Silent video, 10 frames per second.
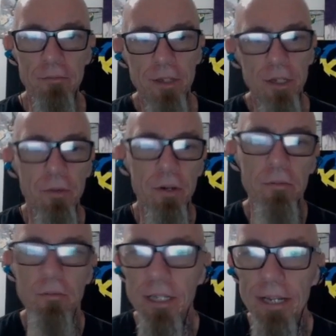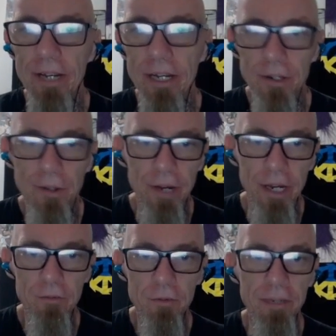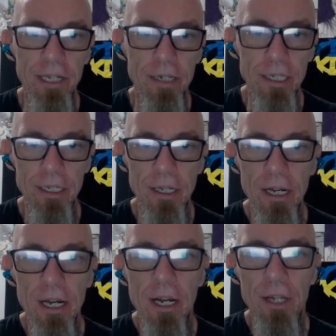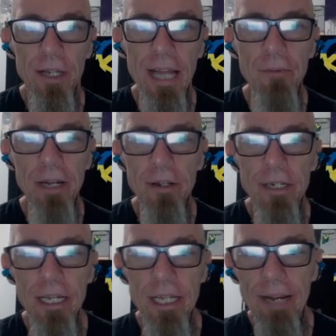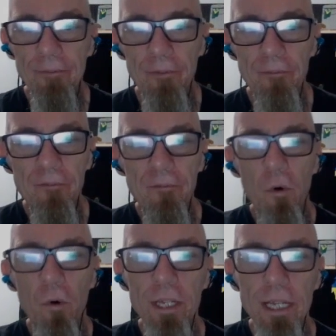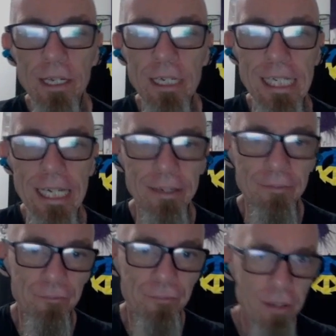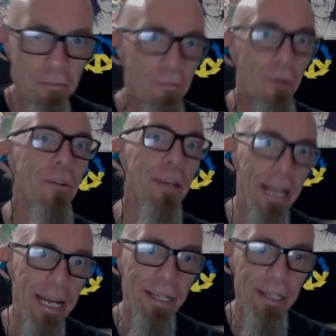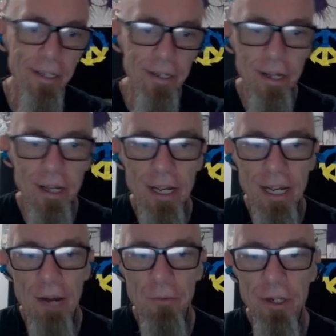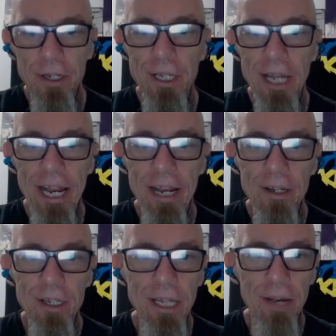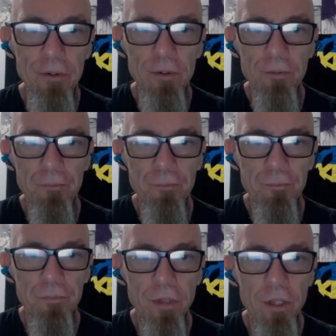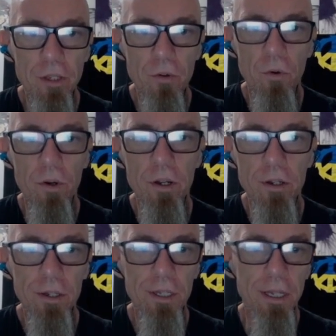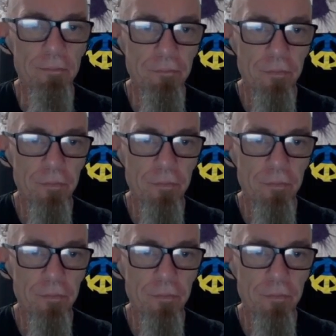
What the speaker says: So we'll leave it here as 3. We'll be nice. So then we look at like from 4 to 9, more or less. And we're going to say several or some.